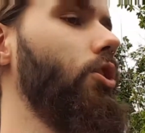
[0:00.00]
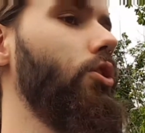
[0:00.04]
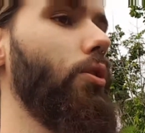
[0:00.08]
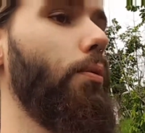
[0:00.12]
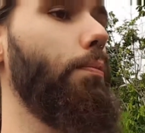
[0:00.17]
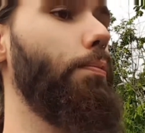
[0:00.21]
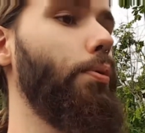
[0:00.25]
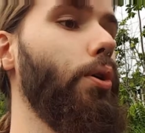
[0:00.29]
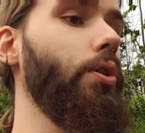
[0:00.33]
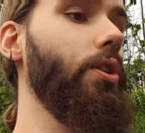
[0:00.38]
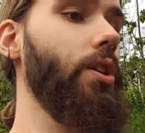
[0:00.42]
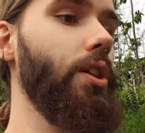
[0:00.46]
So
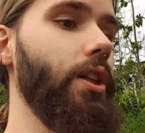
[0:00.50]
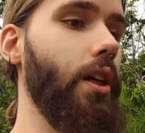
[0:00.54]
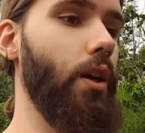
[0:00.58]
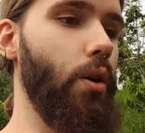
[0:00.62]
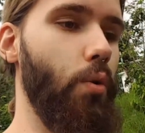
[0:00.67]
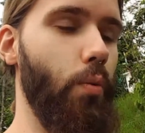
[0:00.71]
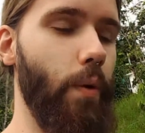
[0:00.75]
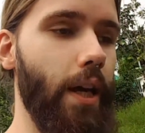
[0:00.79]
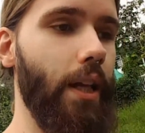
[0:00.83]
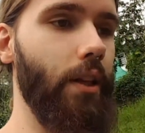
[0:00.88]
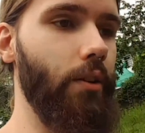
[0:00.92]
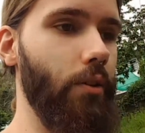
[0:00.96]
pushing
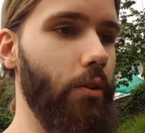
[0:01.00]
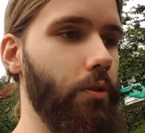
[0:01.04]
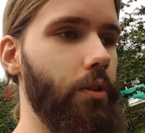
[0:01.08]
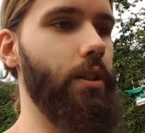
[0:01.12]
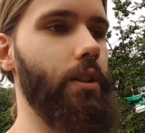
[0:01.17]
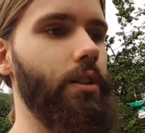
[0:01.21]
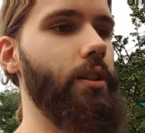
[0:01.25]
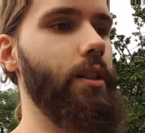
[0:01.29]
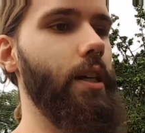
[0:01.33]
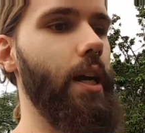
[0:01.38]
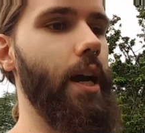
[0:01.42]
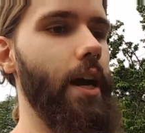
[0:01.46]
away those
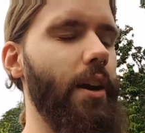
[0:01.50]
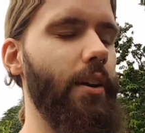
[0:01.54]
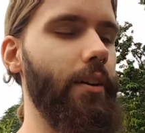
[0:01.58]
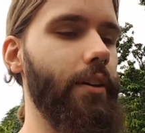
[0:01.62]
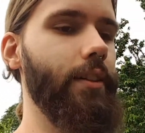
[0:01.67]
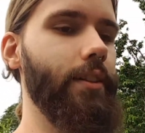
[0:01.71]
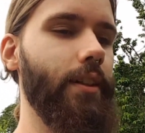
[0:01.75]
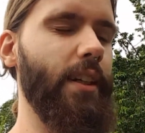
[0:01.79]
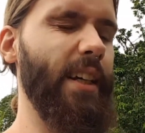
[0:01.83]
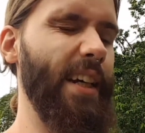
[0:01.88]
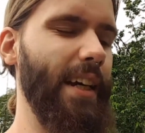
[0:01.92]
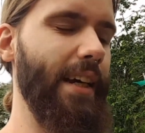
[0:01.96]
desires
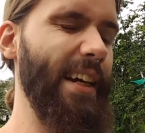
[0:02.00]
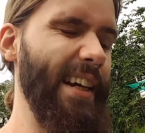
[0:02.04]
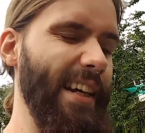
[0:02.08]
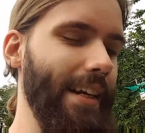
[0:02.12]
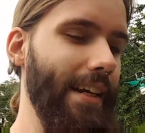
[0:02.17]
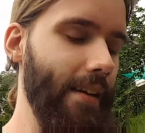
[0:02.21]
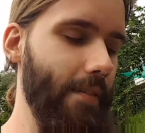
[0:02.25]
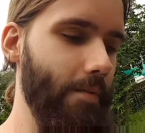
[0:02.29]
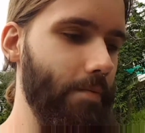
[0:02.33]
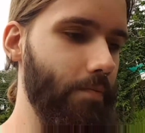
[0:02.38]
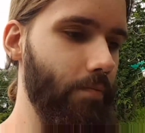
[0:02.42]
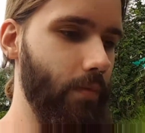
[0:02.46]

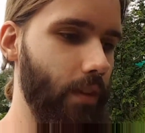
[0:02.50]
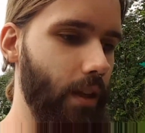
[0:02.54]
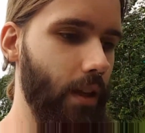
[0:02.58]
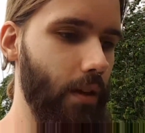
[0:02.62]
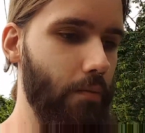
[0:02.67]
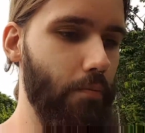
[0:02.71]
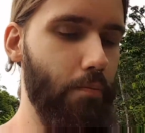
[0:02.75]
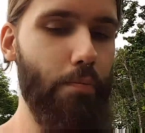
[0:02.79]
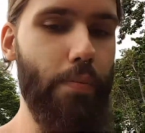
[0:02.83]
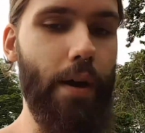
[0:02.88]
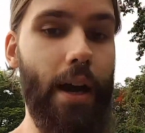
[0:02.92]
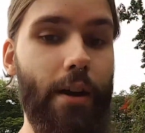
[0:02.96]

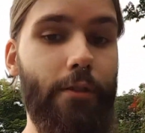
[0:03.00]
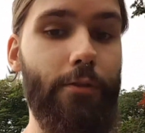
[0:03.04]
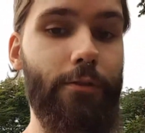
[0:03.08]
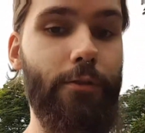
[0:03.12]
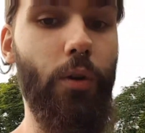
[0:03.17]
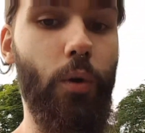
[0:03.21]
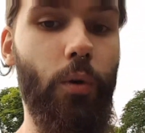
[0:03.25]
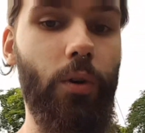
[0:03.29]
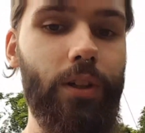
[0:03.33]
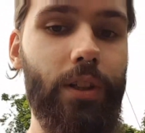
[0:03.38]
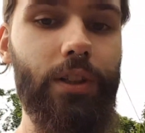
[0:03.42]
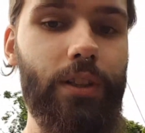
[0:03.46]
by
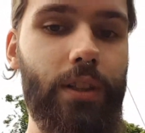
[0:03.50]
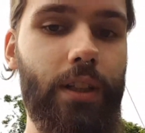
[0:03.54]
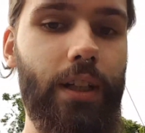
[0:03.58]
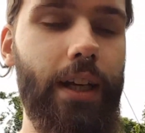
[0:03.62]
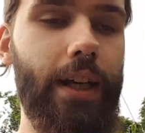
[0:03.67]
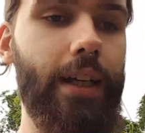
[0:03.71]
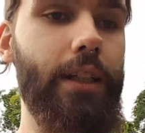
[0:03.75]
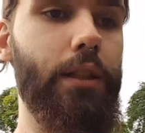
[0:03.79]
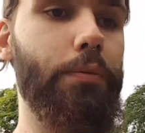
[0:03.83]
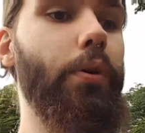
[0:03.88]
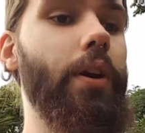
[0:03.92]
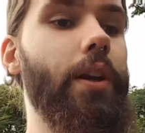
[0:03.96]
force
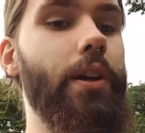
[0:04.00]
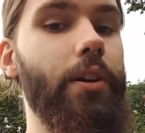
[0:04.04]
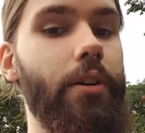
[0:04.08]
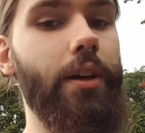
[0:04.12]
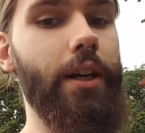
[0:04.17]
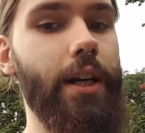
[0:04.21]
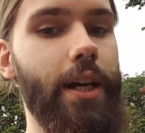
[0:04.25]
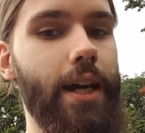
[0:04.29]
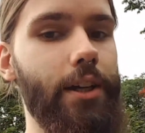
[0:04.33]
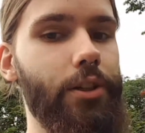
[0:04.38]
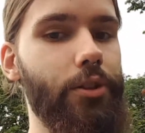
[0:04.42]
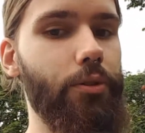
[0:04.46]
is pretty
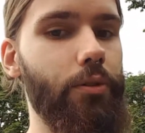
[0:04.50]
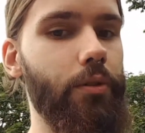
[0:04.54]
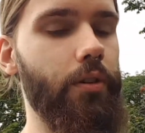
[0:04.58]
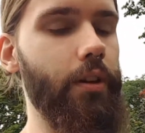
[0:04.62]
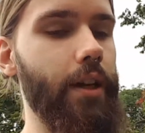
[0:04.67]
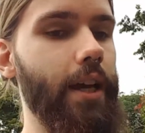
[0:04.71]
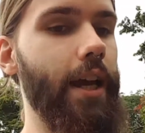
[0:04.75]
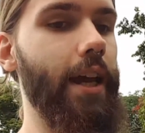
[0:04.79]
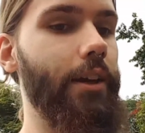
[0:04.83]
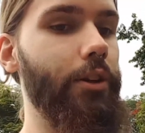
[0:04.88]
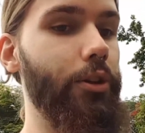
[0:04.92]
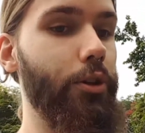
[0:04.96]
unnatural,
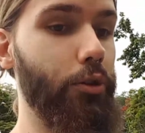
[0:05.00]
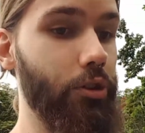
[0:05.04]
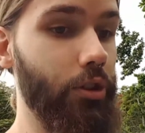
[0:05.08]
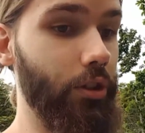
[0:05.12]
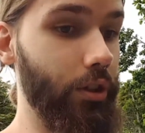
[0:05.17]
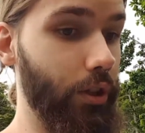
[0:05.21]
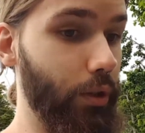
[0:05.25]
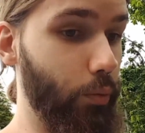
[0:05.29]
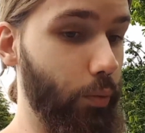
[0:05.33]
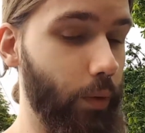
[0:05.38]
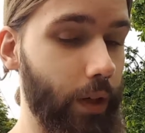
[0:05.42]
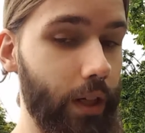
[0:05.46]
and
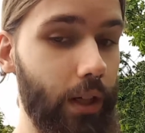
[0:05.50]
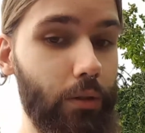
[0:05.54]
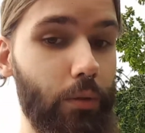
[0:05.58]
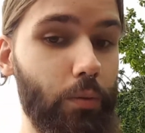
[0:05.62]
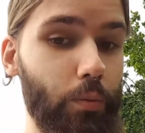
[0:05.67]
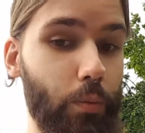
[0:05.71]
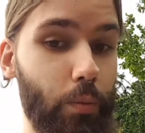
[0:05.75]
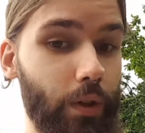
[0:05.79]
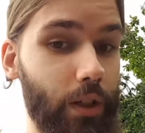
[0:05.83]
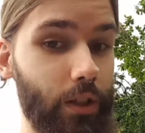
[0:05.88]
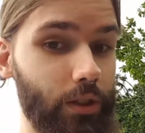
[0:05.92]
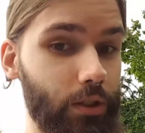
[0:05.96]
usually will
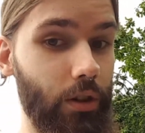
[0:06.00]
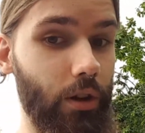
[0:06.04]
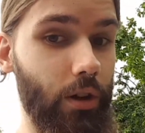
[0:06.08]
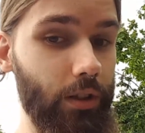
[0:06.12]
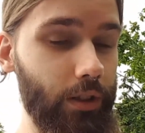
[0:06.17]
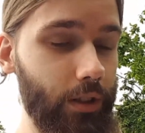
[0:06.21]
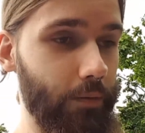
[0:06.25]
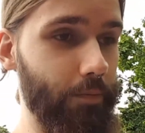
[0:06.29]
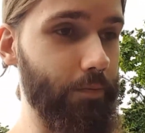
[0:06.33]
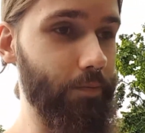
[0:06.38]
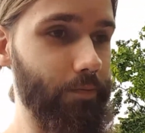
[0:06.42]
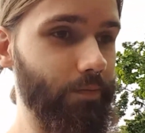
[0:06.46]

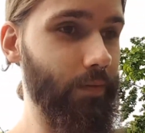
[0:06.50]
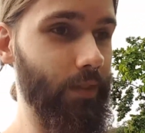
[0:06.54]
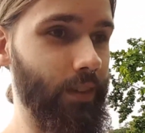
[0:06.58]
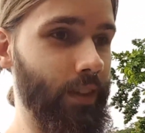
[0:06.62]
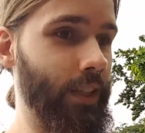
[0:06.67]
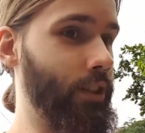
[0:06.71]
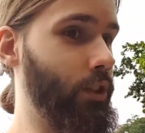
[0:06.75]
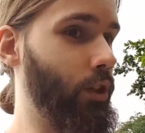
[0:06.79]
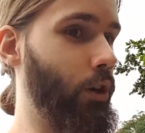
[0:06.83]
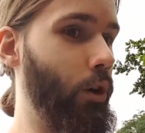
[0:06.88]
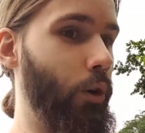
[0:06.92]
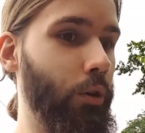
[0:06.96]
result,
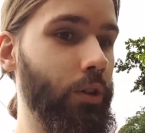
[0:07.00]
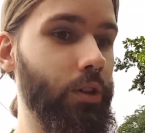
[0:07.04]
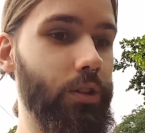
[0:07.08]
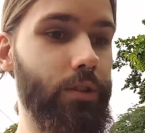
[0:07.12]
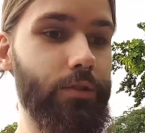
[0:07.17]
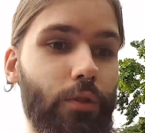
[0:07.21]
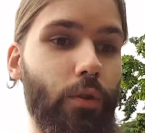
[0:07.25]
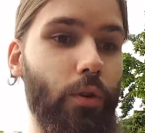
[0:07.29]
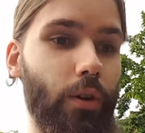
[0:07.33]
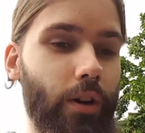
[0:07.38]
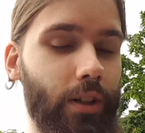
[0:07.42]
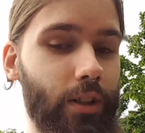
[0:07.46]
this goes
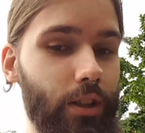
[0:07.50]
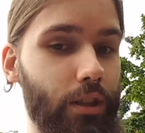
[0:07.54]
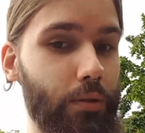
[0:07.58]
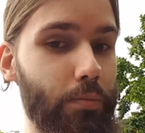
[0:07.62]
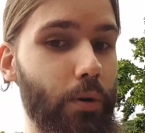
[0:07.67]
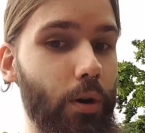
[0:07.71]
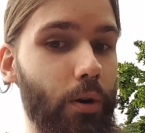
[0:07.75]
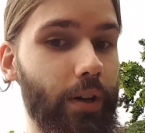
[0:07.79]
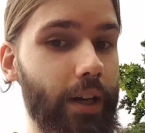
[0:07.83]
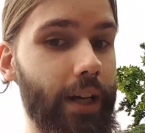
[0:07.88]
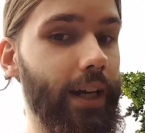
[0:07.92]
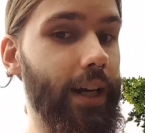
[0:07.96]
for
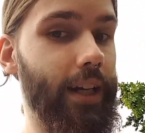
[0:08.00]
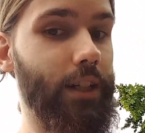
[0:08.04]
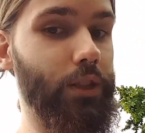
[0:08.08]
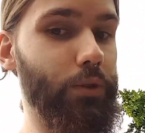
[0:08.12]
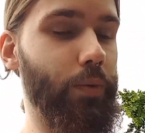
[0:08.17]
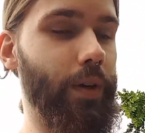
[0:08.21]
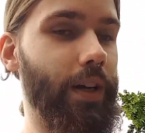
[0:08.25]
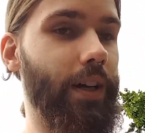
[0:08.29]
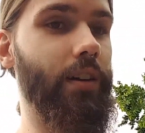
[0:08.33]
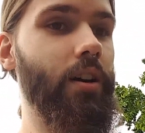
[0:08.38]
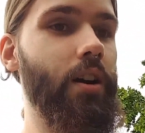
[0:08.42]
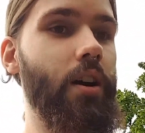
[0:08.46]
smoking as
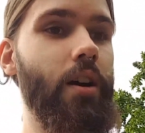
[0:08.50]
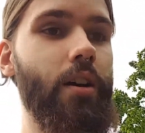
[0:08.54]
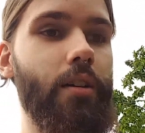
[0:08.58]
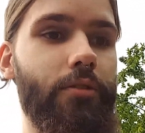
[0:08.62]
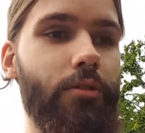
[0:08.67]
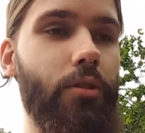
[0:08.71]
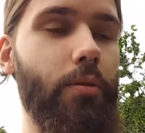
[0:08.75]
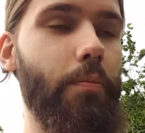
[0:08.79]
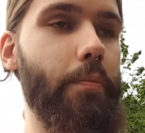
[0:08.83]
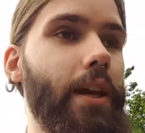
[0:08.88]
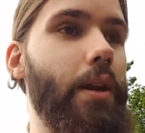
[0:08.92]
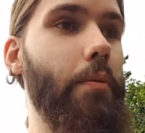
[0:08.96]
well,
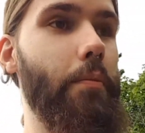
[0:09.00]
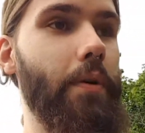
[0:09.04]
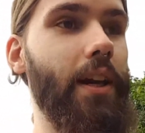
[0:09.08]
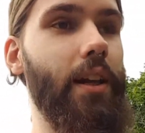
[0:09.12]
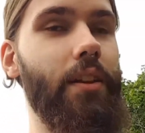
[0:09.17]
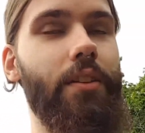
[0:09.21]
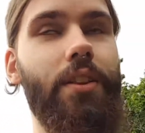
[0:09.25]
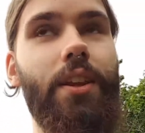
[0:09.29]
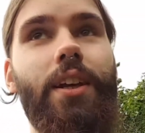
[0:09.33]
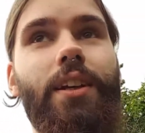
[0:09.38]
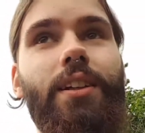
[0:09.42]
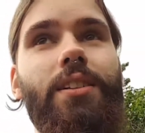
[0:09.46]
for many
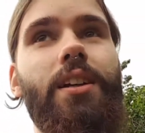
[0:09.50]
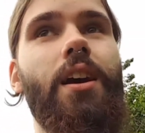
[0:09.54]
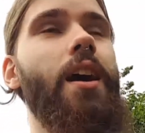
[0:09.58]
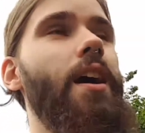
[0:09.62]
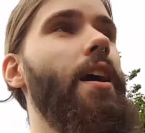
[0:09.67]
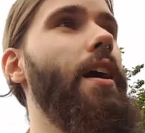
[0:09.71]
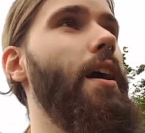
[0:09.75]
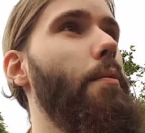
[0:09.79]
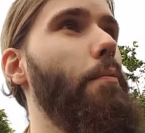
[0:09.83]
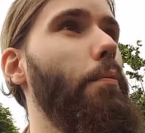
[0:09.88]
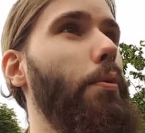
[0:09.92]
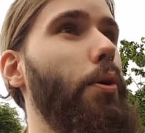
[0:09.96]
things,
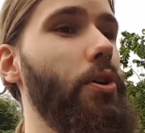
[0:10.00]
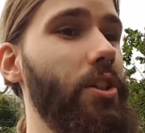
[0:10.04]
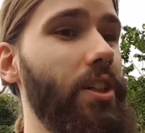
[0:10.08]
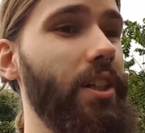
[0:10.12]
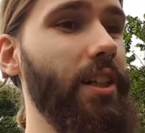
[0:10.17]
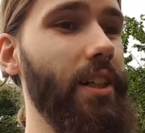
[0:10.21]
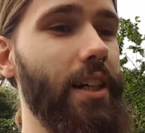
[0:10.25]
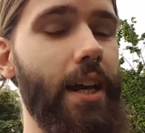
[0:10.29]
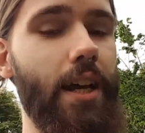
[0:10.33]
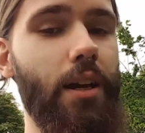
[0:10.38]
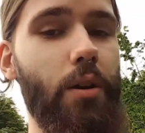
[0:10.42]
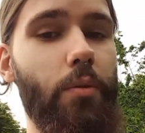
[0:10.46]

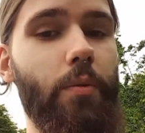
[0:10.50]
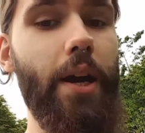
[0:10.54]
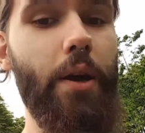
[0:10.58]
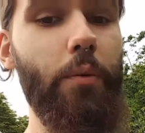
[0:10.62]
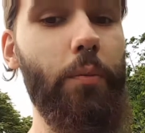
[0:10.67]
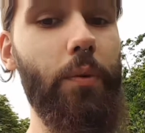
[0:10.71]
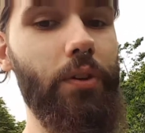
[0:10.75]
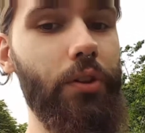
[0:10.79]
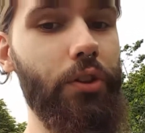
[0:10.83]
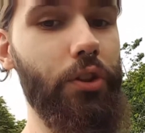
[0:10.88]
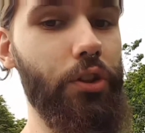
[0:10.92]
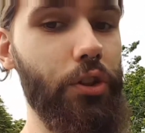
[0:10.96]
pushing that away
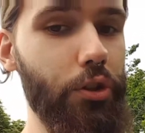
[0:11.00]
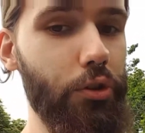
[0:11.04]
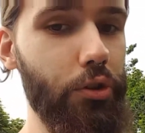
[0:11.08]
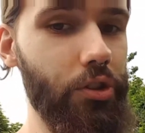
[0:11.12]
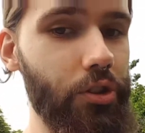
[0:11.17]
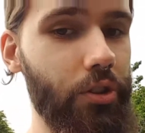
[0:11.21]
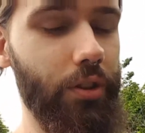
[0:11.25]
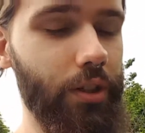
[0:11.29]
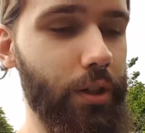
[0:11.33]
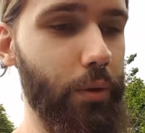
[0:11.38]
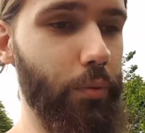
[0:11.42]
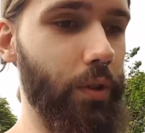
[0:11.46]
will
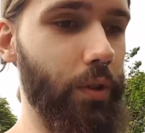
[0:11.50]
usually